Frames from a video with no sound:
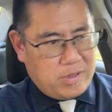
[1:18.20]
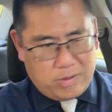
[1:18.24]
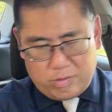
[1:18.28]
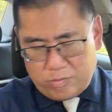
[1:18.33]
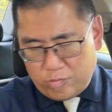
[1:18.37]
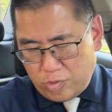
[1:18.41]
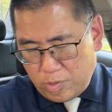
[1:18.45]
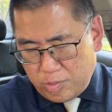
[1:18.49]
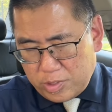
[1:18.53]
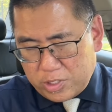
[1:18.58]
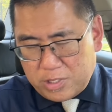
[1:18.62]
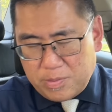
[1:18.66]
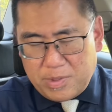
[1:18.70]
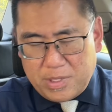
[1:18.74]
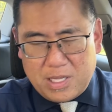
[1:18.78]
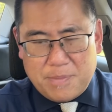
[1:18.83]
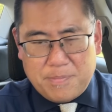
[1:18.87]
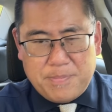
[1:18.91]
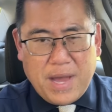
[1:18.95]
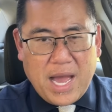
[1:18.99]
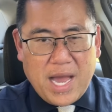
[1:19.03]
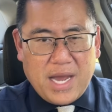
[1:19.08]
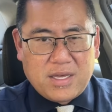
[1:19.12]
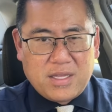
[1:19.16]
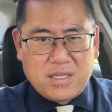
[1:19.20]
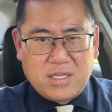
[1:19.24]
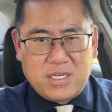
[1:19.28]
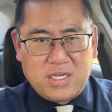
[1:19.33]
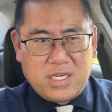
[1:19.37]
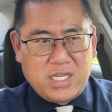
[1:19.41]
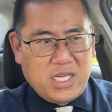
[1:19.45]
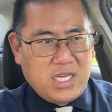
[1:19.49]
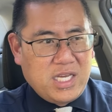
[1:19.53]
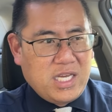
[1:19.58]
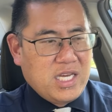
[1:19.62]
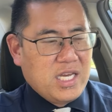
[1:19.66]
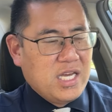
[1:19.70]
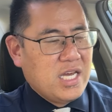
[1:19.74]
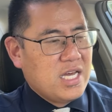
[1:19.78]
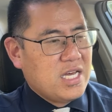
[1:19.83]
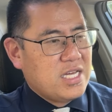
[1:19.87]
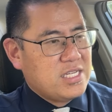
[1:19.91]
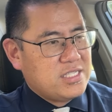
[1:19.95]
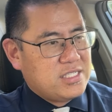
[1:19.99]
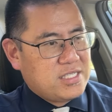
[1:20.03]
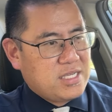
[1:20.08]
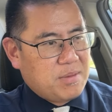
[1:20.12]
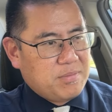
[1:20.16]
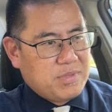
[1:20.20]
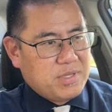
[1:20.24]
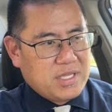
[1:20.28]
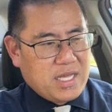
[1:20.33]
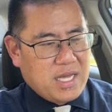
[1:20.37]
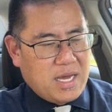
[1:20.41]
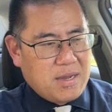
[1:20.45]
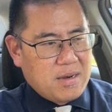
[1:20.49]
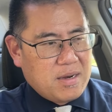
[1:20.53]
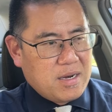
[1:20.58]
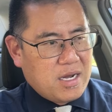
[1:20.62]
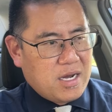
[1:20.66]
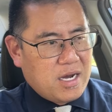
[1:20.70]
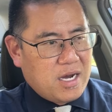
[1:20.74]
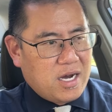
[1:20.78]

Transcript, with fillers: rumored to be the back of the knee, something that